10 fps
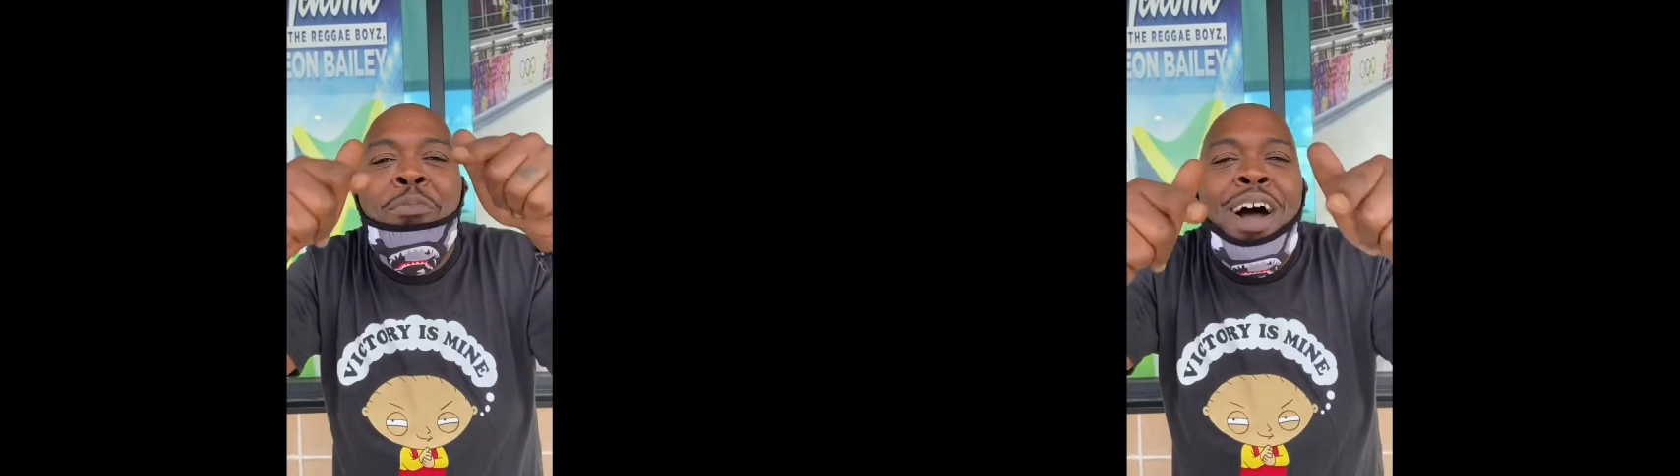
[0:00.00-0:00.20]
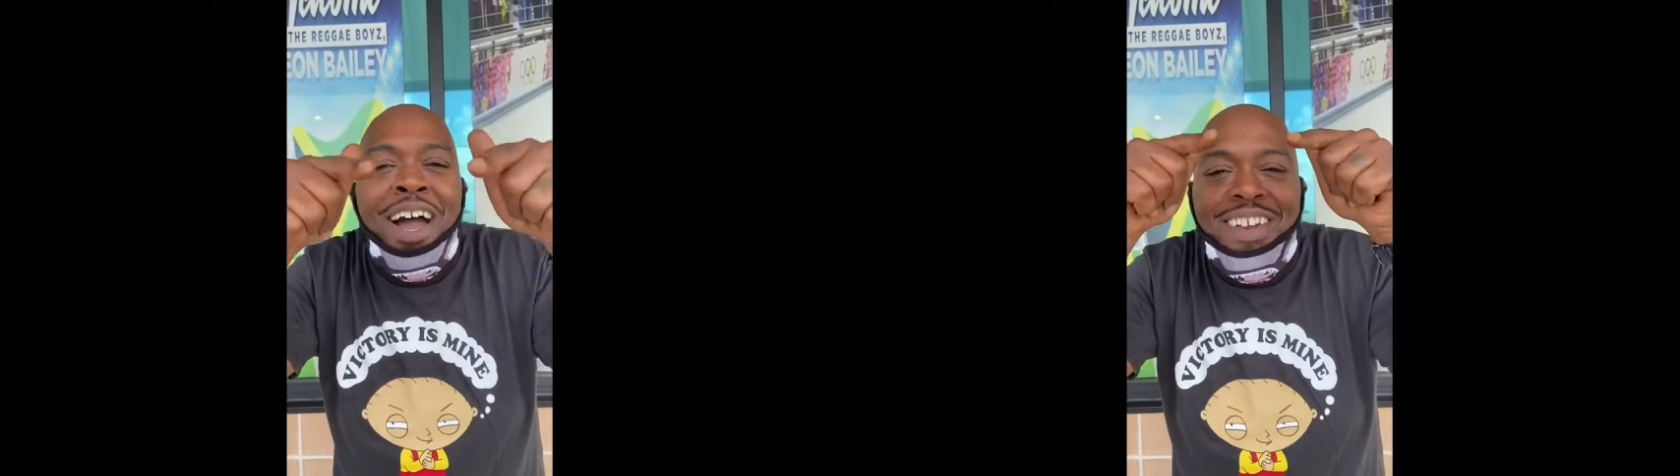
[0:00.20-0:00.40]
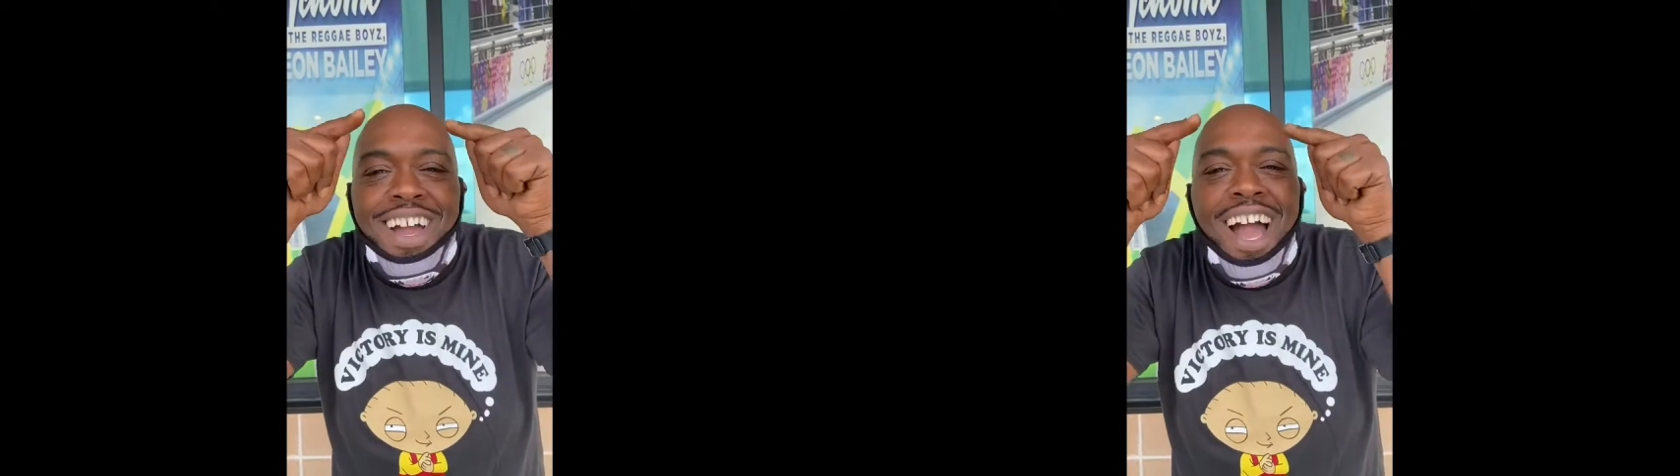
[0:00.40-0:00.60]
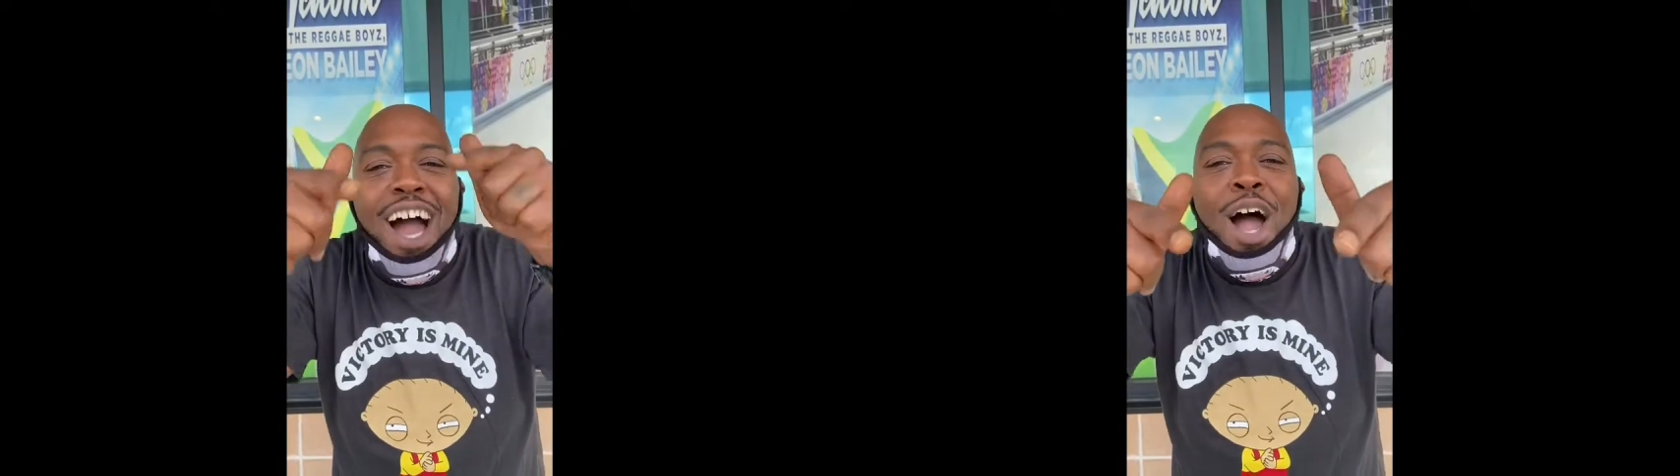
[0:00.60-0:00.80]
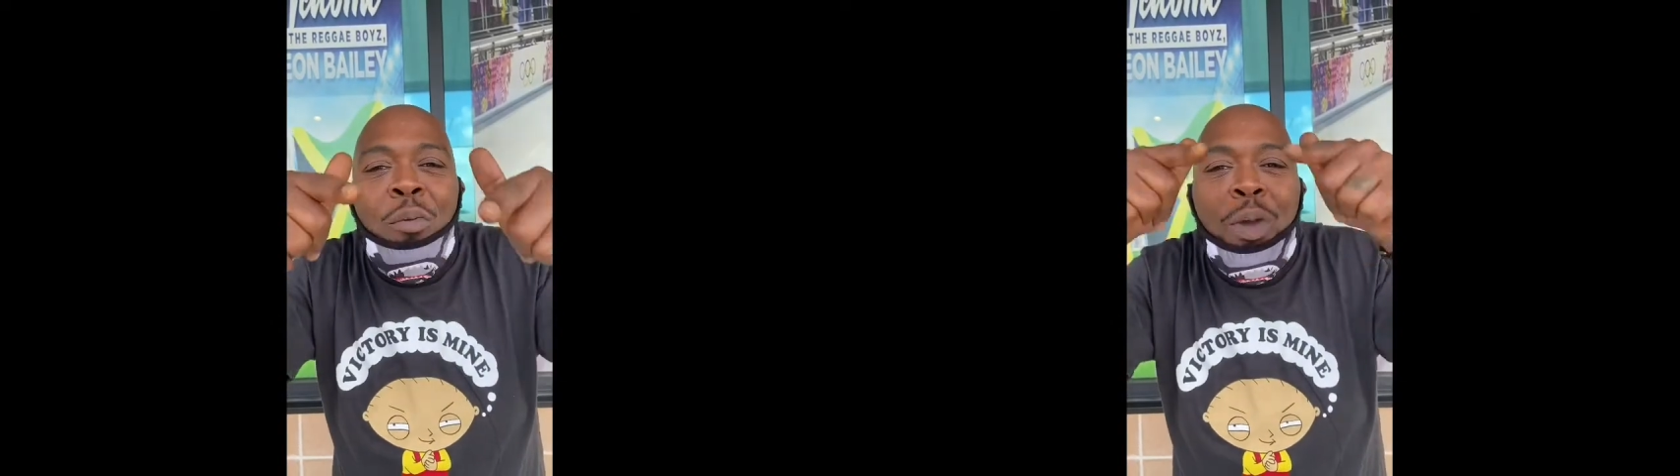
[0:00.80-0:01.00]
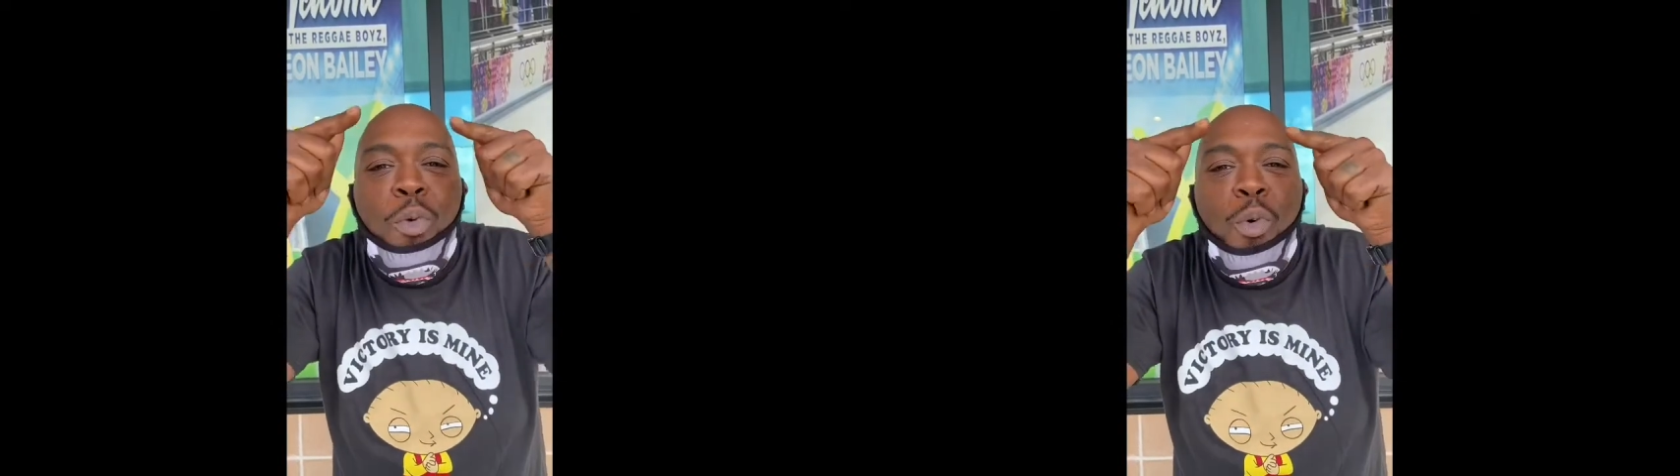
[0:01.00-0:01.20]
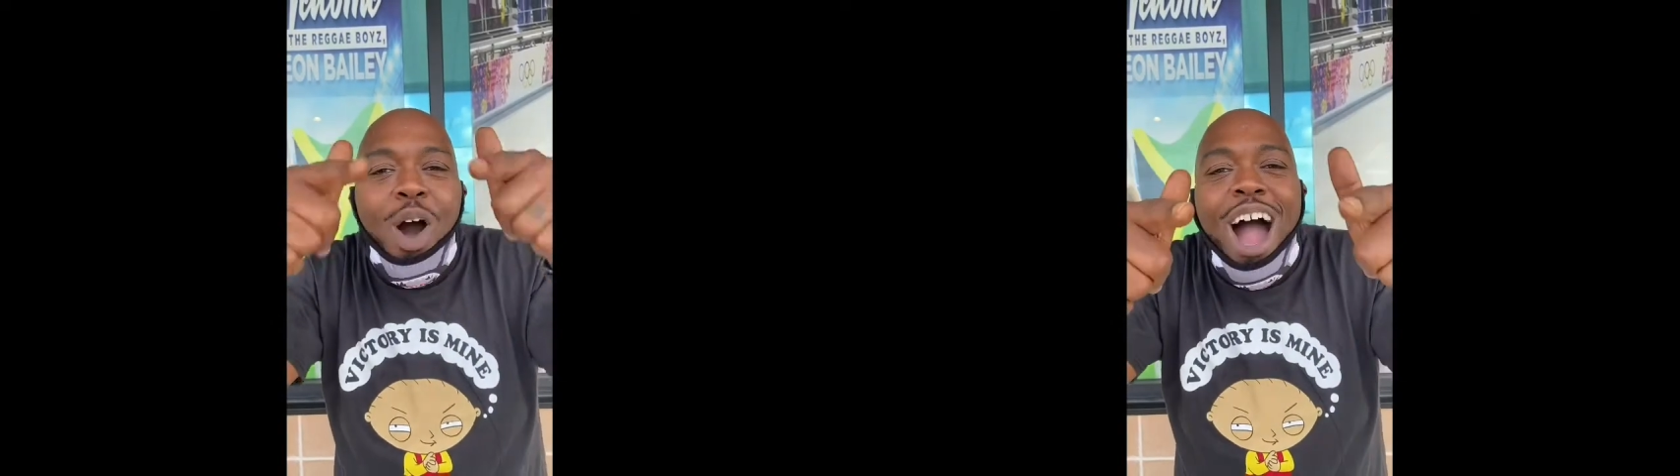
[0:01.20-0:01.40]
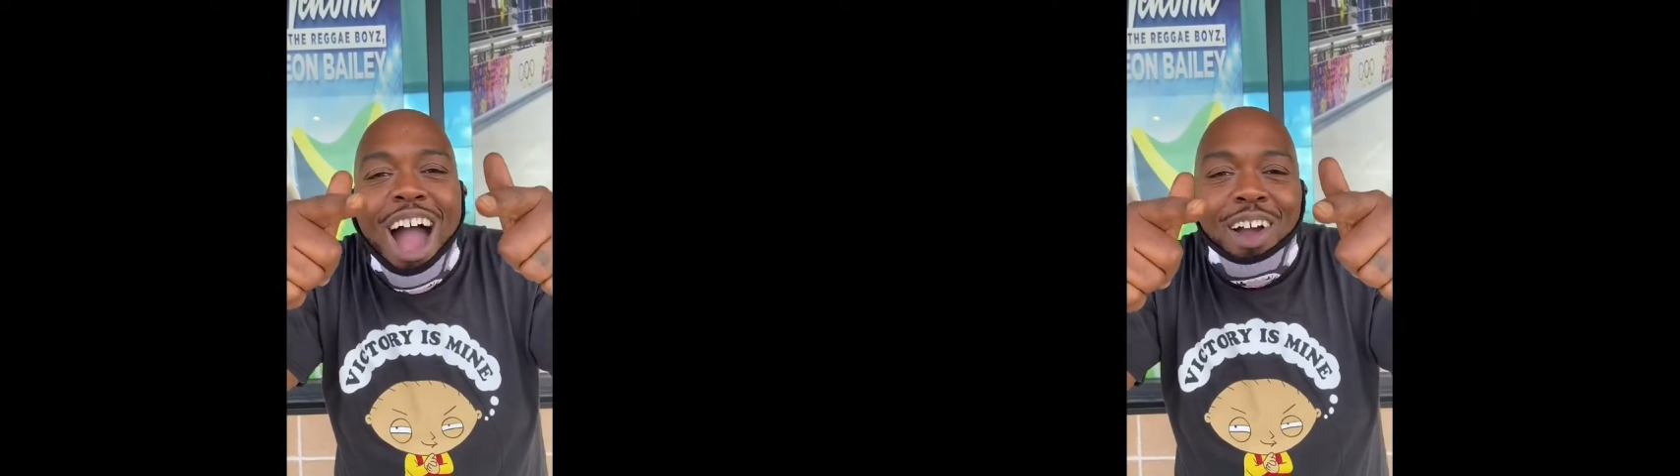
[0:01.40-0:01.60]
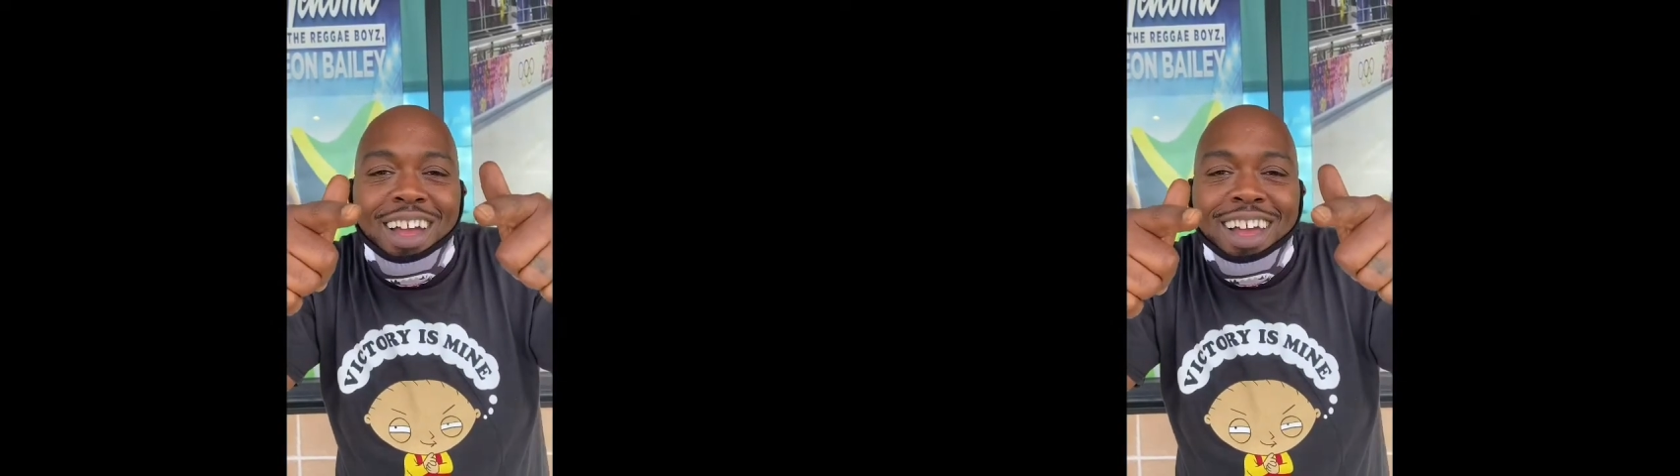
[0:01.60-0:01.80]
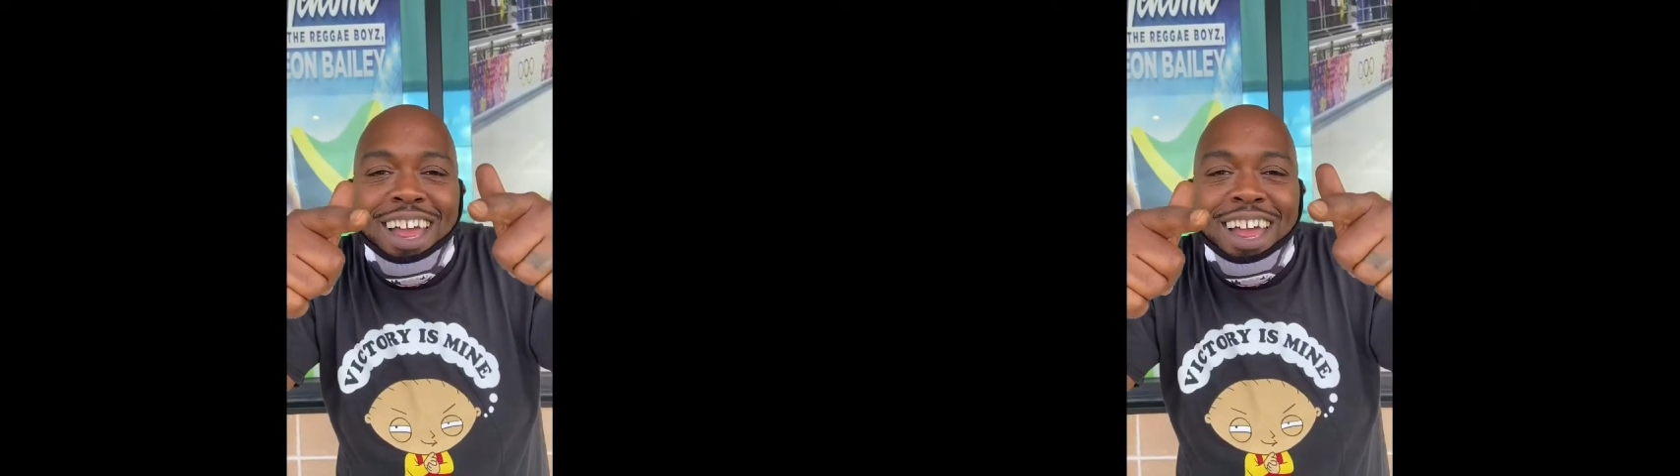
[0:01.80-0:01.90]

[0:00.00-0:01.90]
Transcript: man army war.